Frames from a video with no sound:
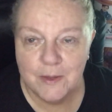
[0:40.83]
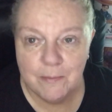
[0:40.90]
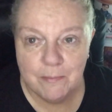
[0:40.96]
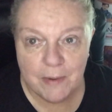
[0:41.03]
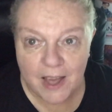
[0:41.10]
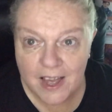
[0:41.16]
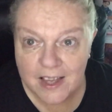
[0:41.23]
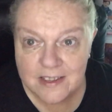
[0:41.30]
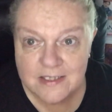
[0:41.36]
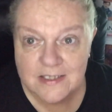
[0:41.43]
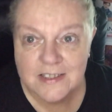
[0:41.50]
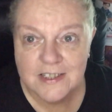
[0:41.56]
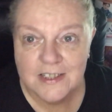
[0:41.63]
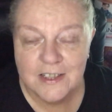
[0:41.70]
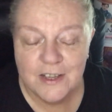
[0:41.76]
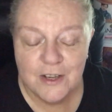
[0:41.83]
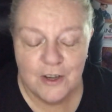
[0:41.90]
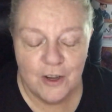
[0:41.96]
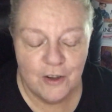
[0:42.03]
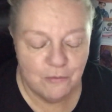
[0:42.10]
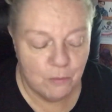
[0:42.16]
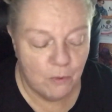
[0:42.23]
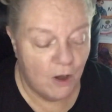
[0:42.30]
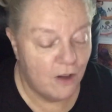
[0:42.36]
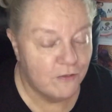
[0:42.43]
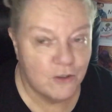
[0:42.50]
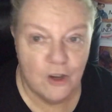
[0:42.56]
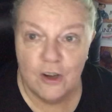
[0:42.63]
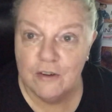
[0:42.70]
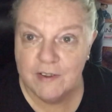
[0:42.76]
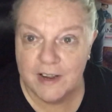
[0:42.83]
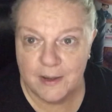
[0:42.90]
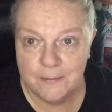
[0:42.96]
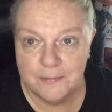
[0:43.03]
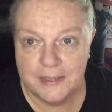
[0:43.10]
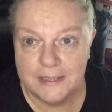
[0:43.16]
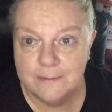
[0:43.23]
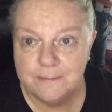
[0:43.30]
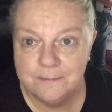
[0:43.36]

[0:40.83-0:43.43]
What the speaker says: best of what I've got around me.